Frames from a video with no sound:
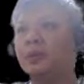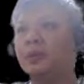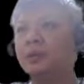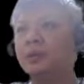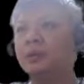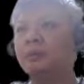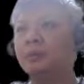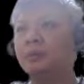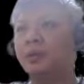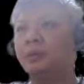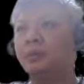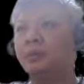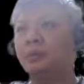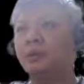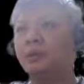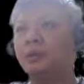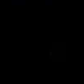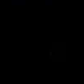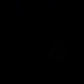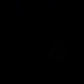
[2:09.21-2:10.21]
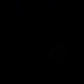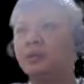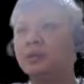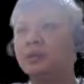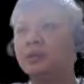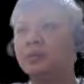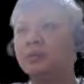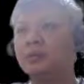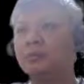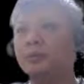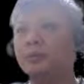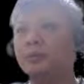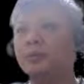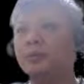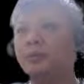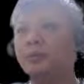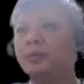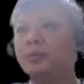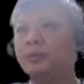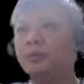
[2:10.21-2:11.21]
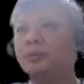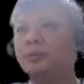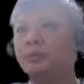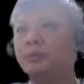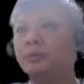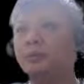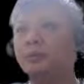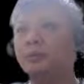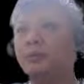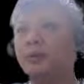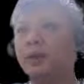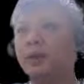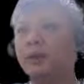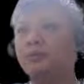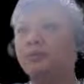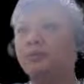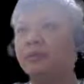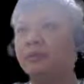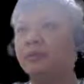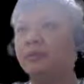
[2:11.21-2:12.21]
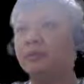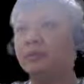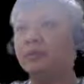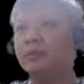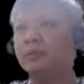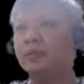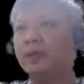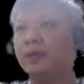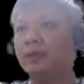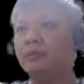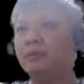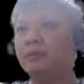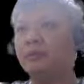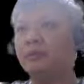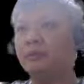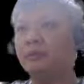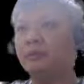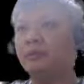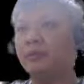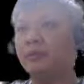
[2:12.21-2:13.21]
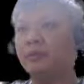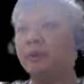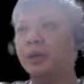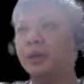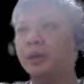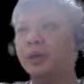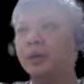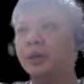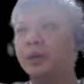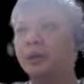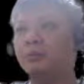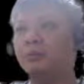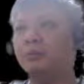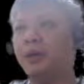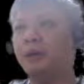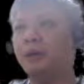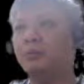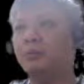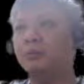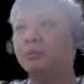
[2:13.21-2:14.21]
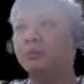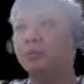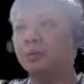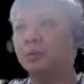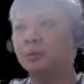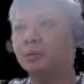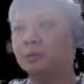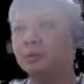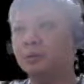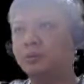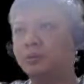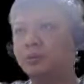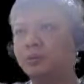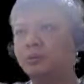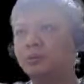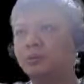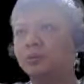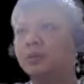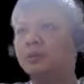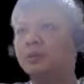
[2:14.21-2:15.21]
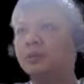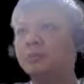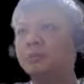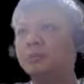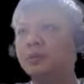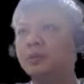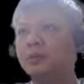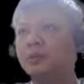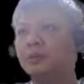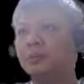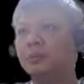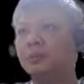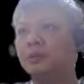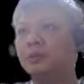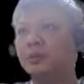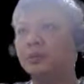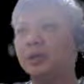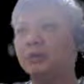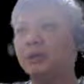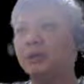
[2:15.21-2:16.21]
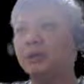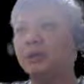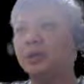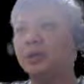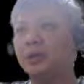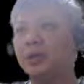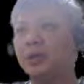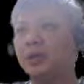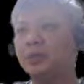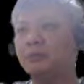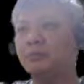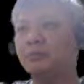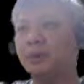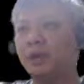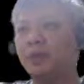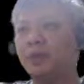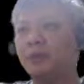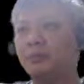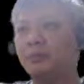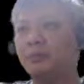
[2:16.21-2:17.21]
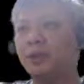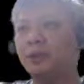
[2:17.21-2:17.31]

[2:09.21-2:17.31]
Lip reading: But this opening system was revived in modern times, whereby black would still play the opposite direction cannons, but at a much